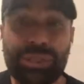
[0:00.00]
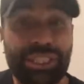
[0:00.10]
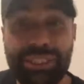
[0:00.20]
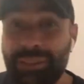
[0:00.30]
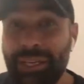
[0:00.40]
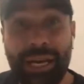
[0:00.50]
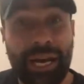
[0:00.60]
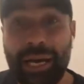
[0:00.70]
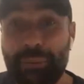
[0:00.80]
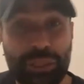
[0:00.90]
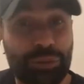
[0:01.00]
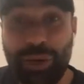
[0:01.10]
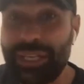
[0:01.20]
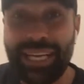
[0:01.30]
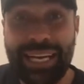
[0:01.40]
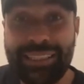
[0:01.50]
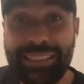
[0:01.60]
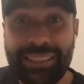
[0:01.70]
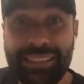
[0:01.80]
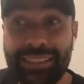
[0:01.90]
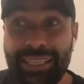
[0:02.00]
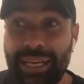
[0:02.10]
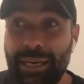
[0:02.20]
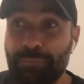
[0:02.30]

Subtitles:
achieve. Because my dad did it.